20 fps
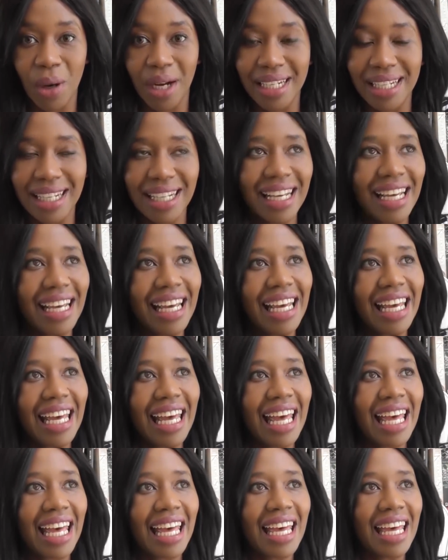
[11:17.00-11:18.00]
won.
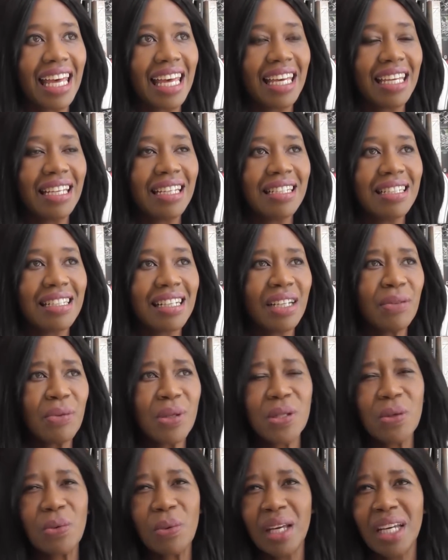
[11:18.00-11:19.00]
And it
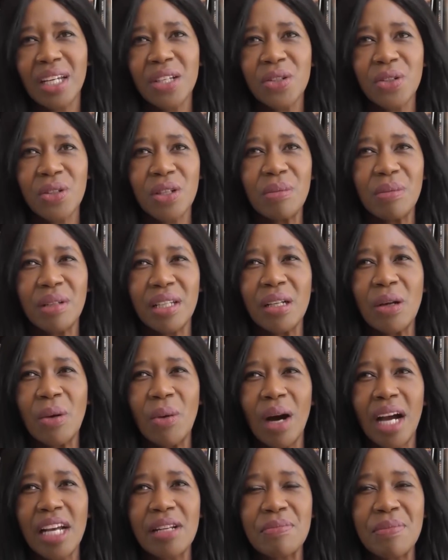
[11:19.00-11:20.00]
was a weird dream. It didn't
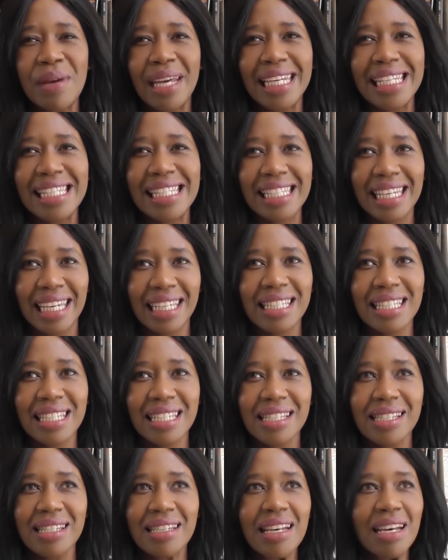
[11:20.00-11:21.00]
quite make
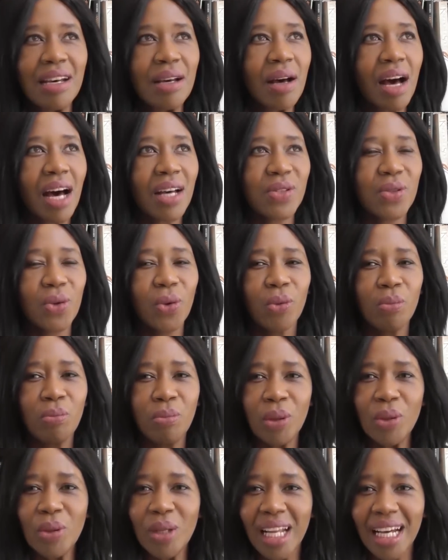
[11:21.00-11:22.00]
sense. I saw
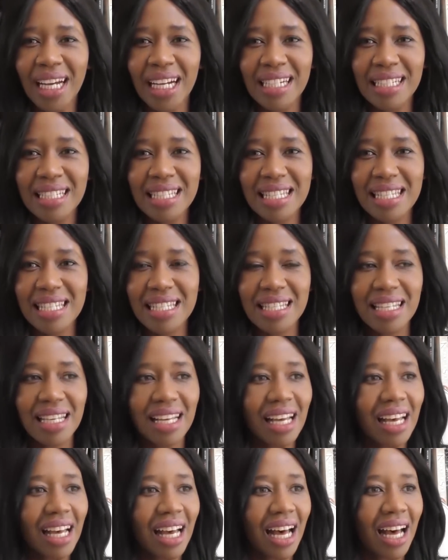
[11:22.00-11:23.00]
blue lights.
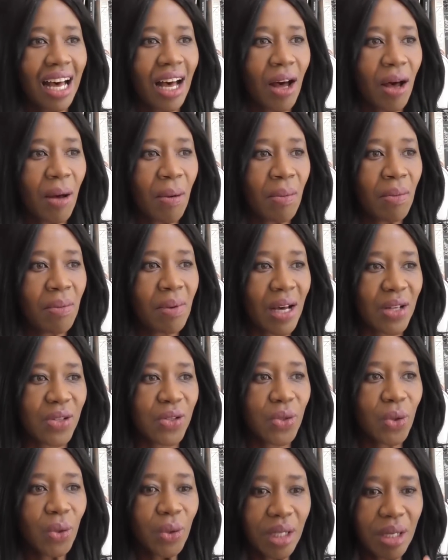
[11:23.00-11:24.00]
I
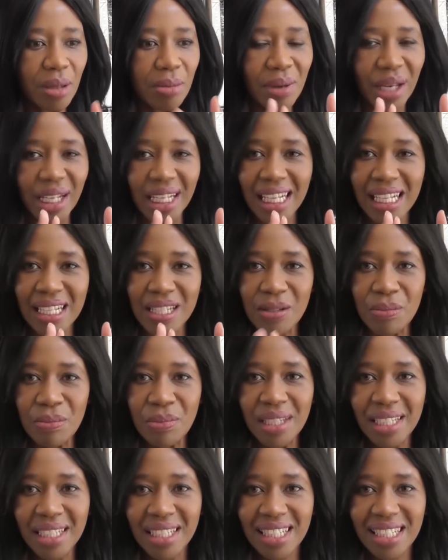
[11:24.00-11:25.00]
saw him making a
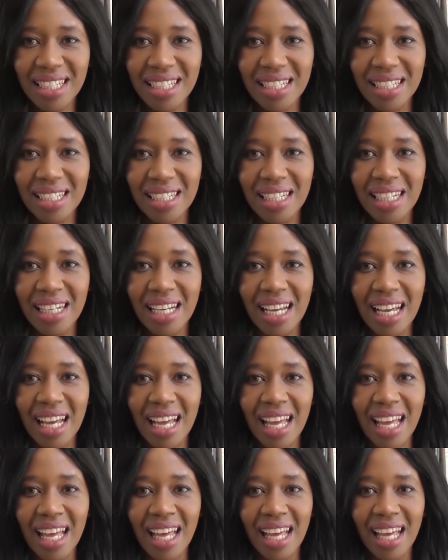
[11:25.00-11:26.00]
speech.
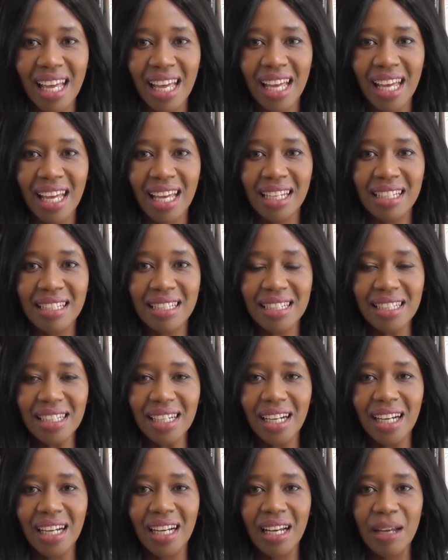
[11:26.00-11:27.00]
And
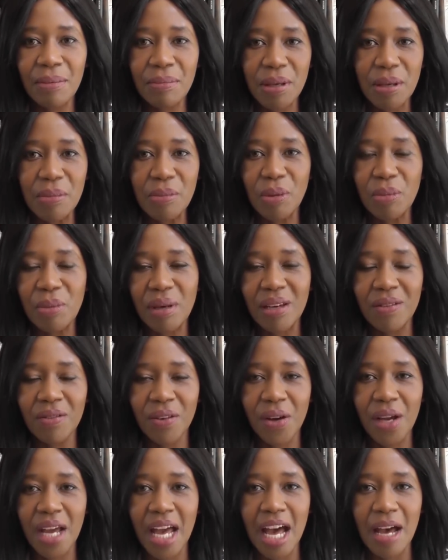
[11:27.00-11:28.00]
people being
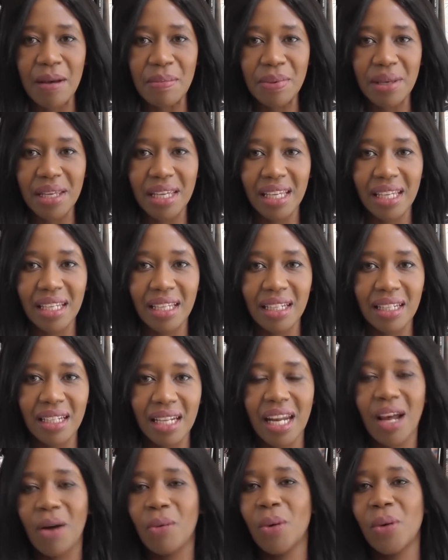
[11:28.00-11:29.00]
very happy. And
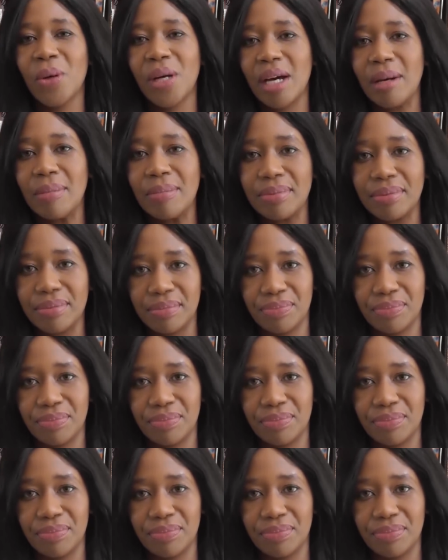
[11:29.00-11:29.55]
then I woke up.